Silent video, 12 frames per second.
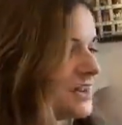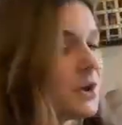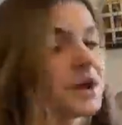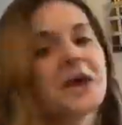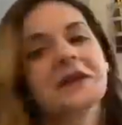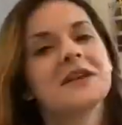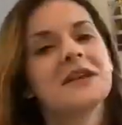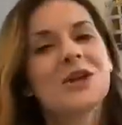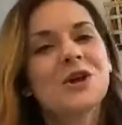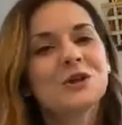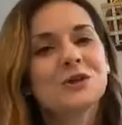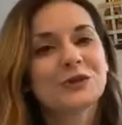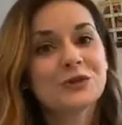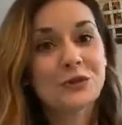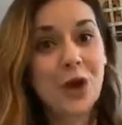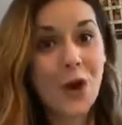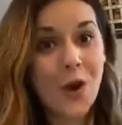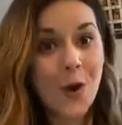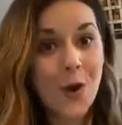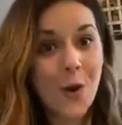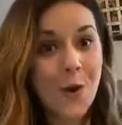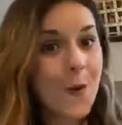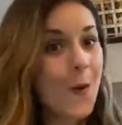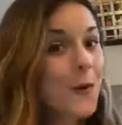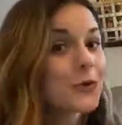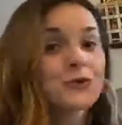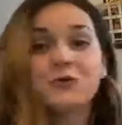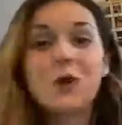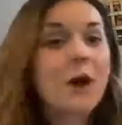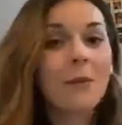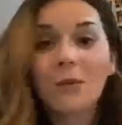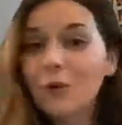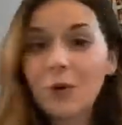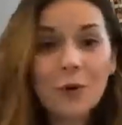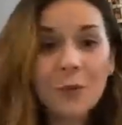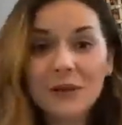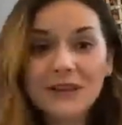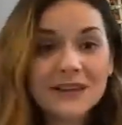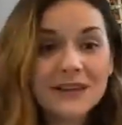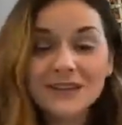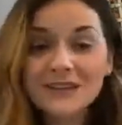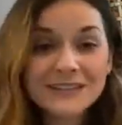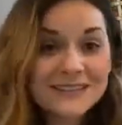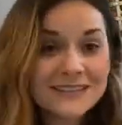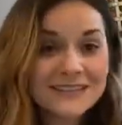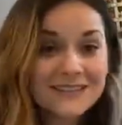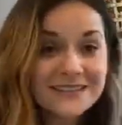Okay. So, drum roll, please.